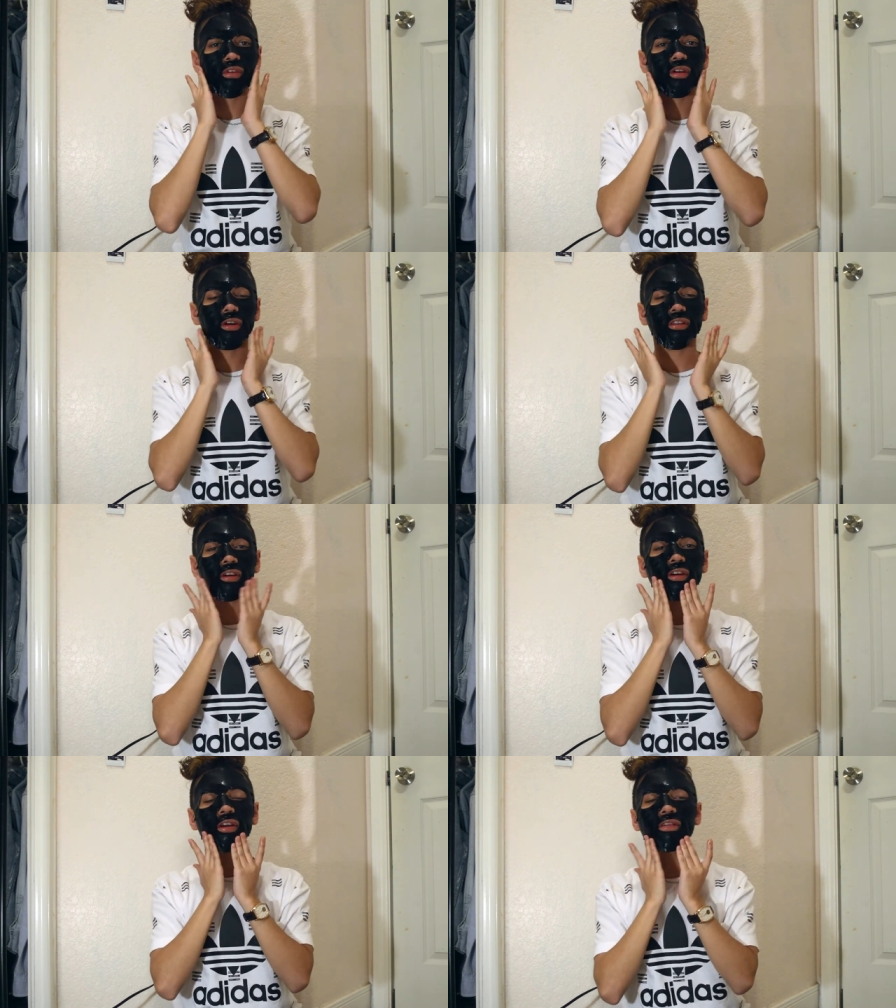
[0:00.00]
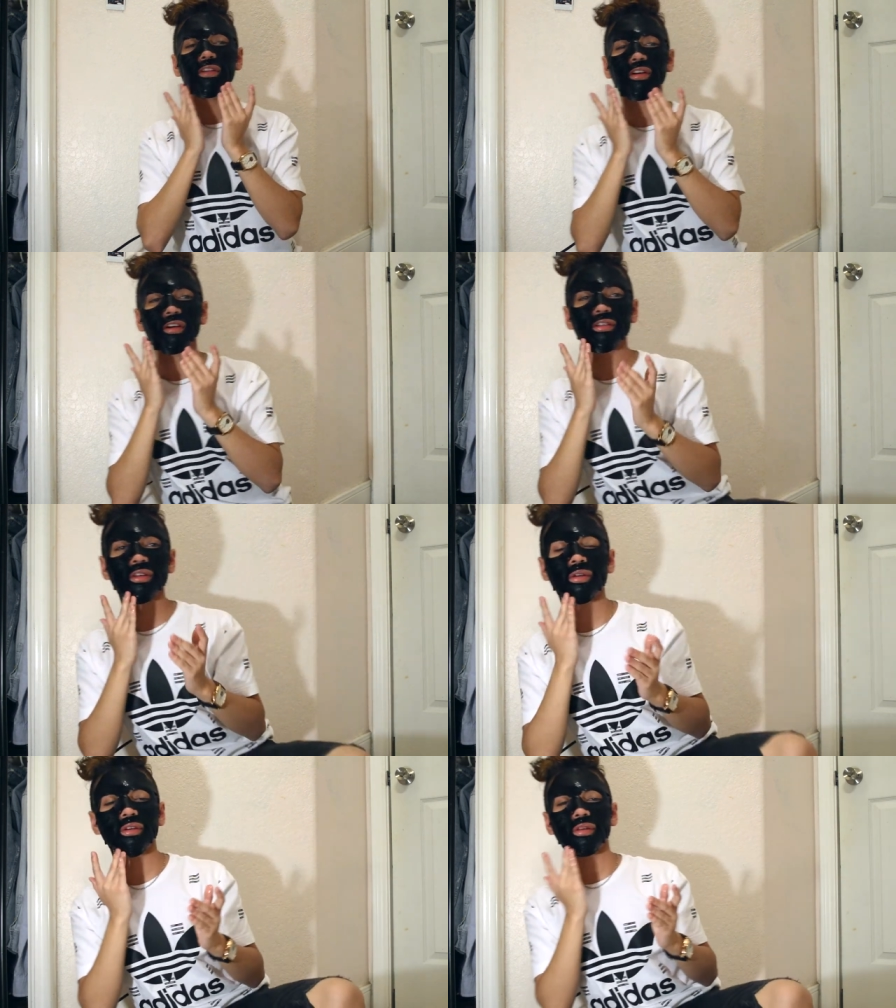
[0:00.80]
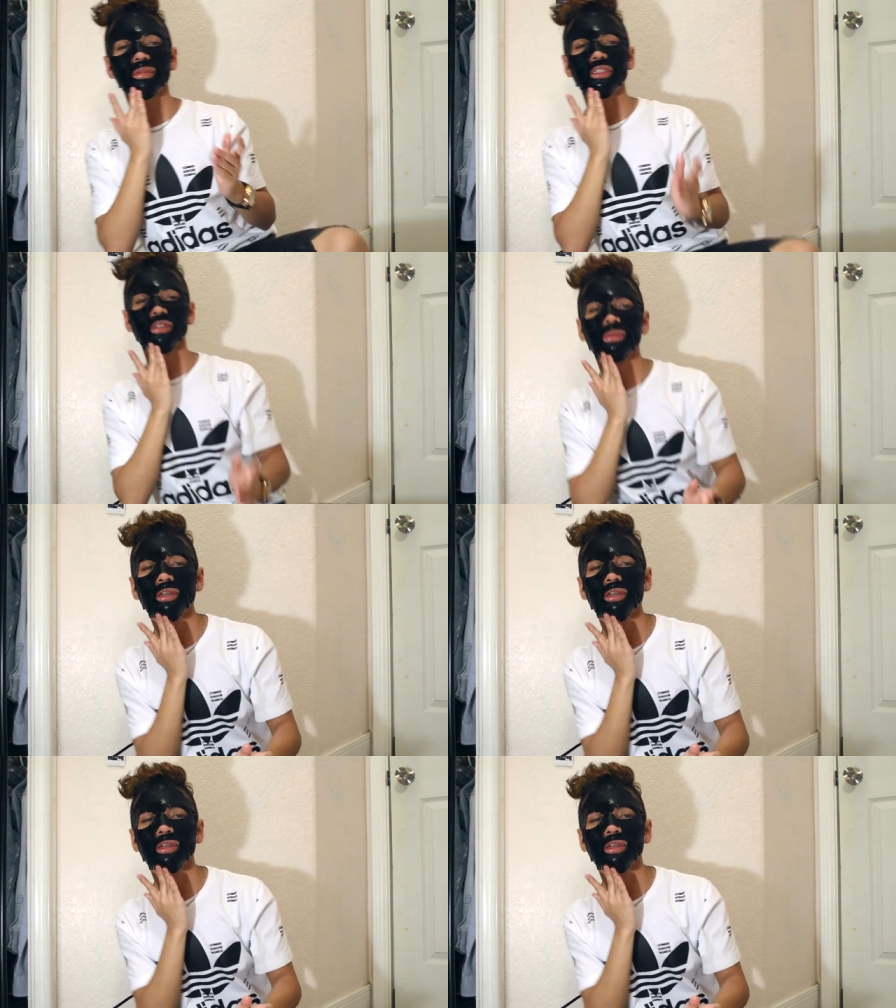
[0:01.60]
Okay, I think I have it on. Let me check the